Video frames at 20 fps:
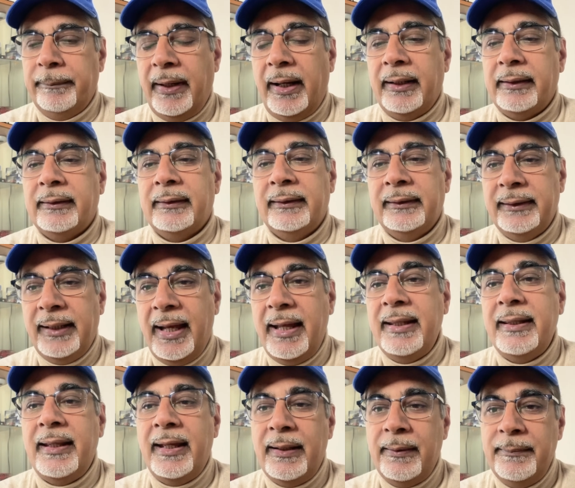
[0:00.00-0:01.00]
But
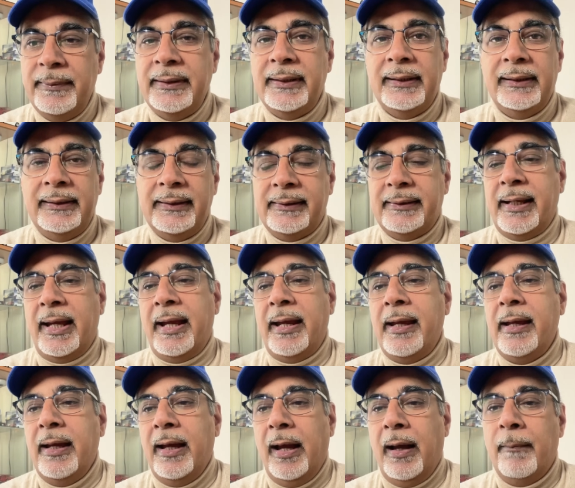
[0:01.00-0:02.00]
then they immediately
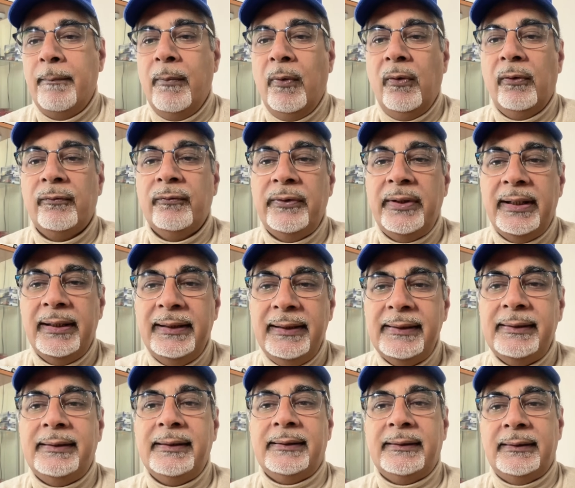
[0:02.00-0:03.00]
say a more
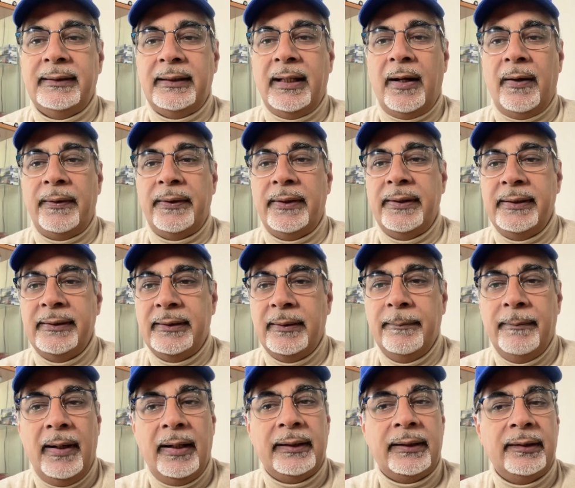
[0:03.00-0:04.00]
realistic scenario is the
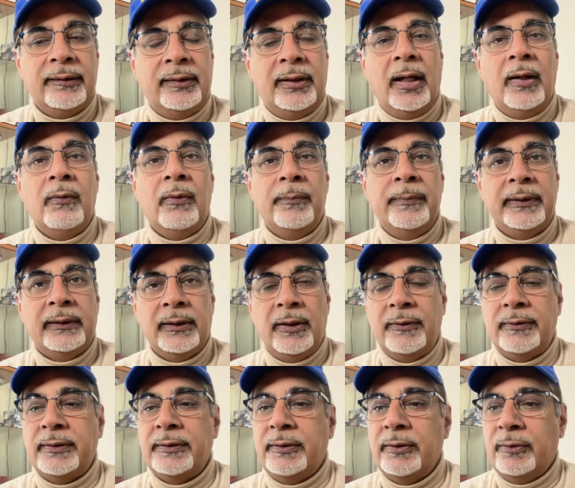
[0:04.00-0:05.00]
market share will be
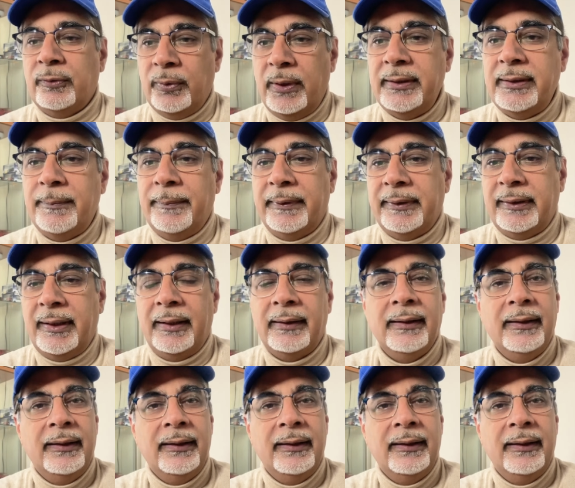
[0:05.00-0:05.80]
closer to 20%.